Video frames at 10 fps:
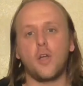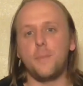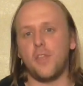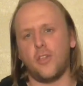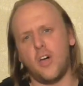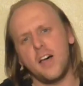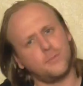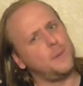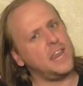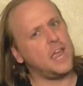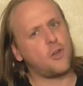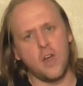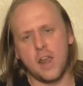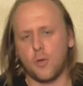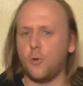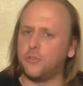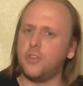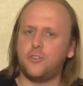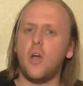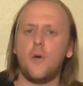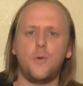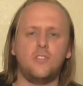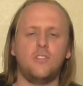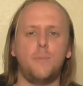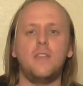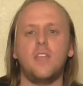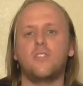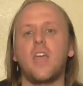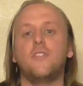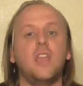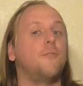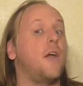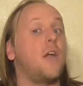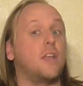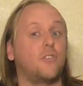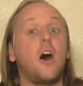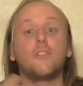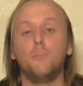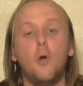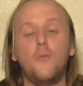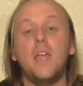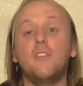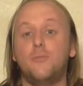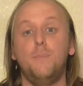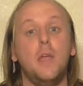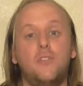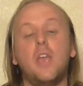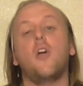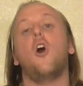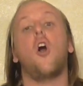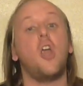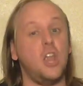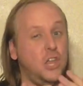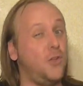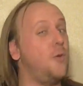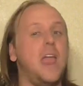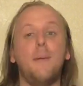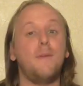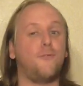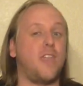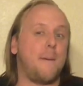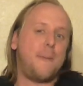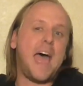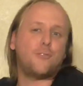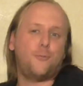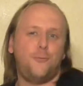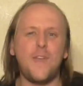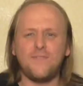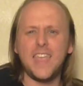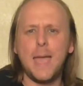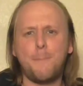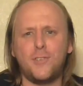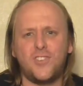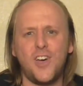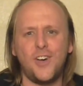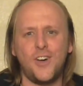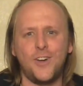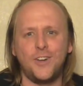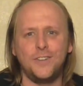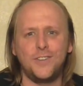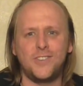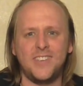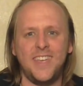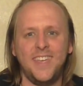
welcome to the Lost Media Chronicles, the show of which has been discussing various lost movies, music, art, you name it, for the past 50 episodes.